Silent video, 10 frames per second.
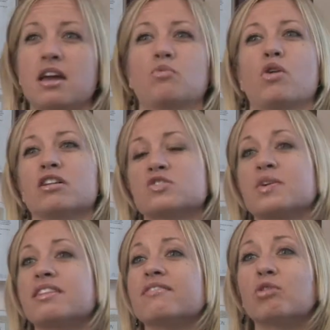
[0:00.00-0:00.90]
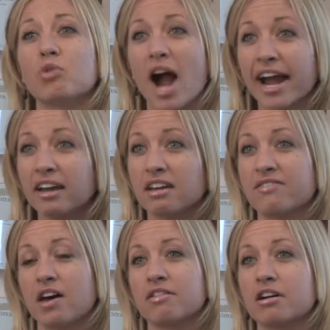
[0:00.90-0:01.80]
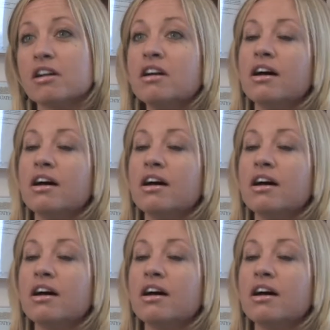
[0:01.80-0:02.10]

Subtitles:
and works with a variety of other